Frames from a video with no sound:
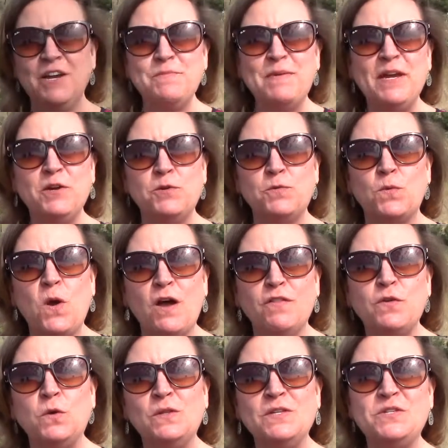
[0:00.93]
I'm Karen
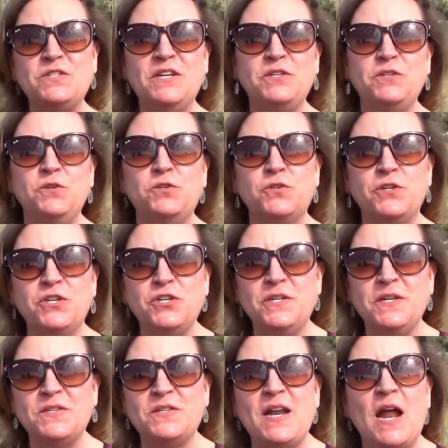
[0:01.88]
Roth, holistic
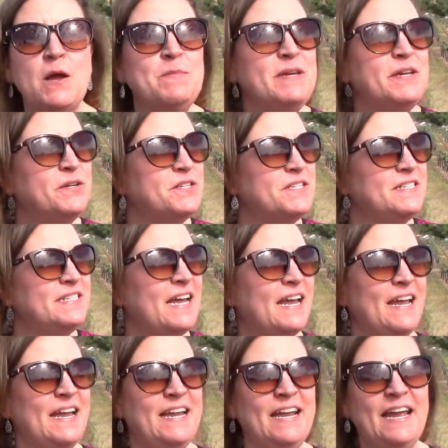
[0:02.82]
nutritionist. I'm here
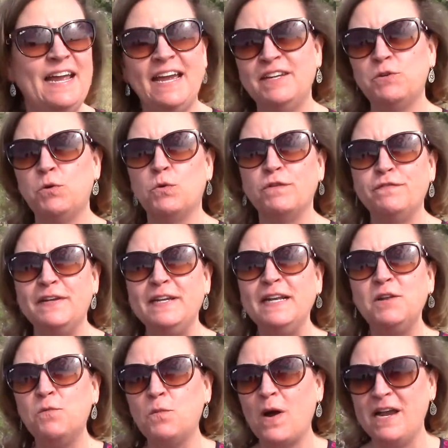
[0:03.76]
today at
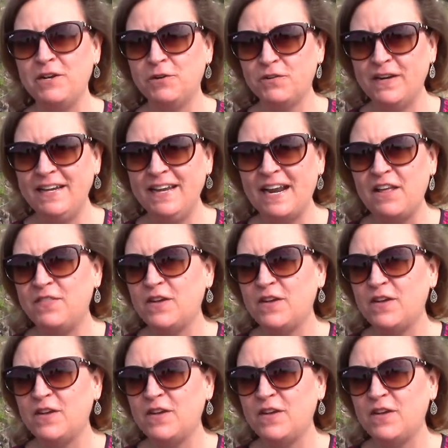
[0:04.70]
Orfila Winery, and I